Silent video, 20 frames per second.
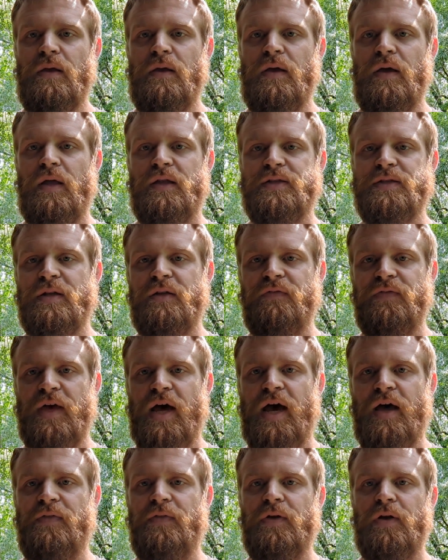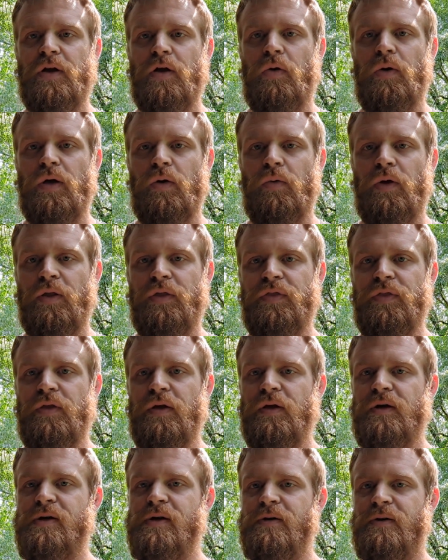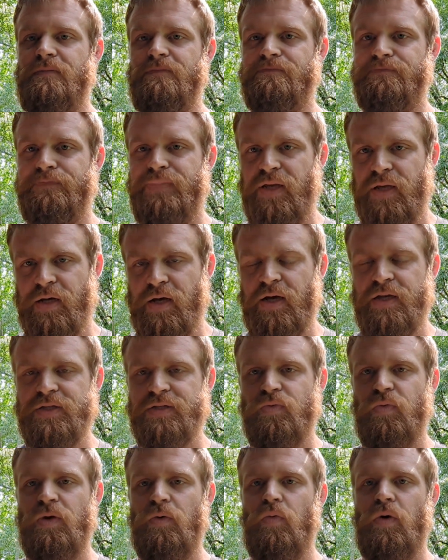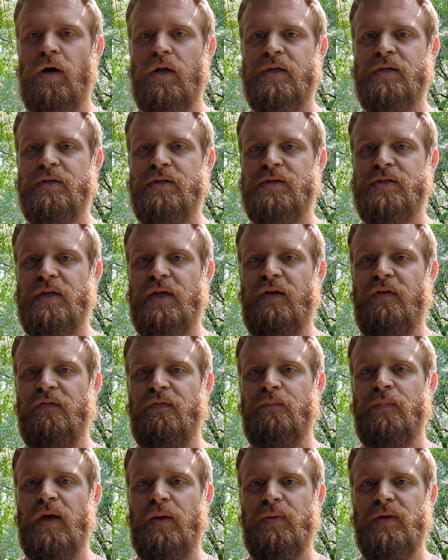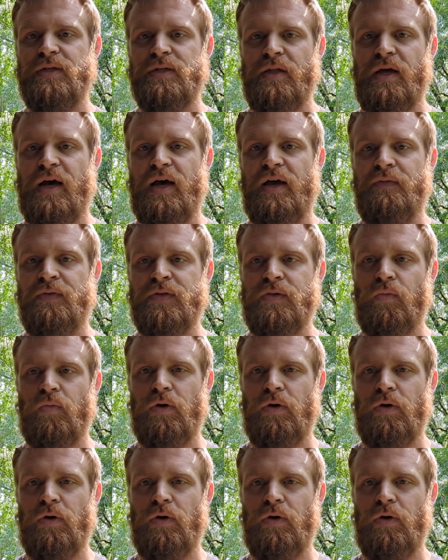Instead of that, they're going with because we want to save babies' lives,